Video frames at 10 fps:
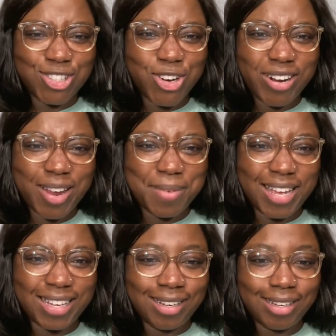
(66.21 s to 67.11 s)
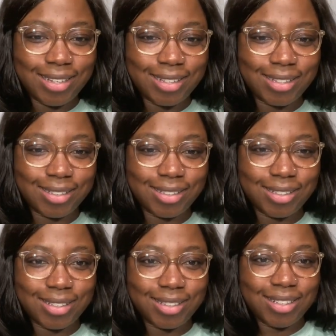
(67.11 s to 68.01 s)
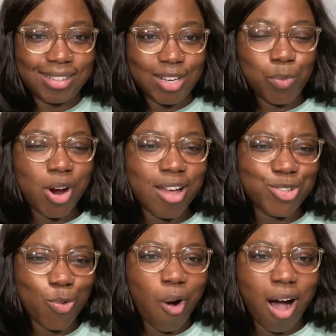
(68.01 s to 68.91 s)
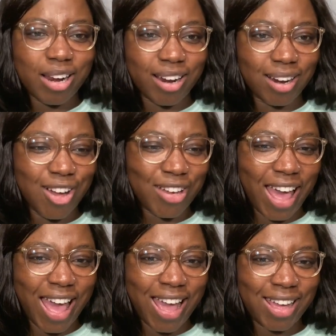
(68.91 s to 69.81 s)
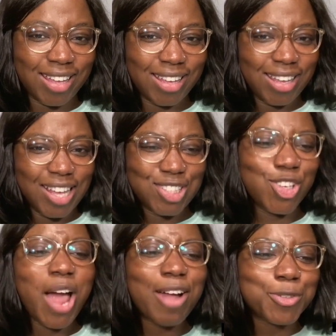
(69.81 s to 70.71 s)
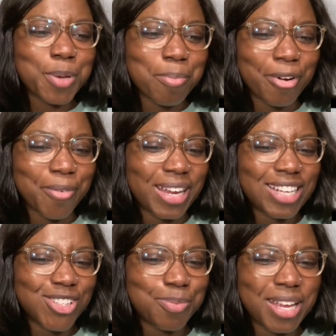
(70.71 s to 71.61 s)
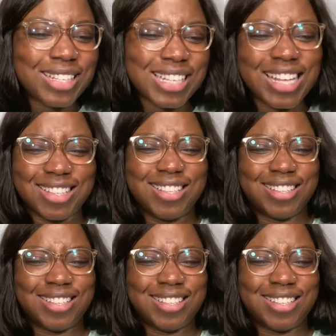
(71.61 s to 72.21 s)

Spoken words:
Do you know what I mean? We're underwater, okay? So you have to be a mermaid. It just makes sense.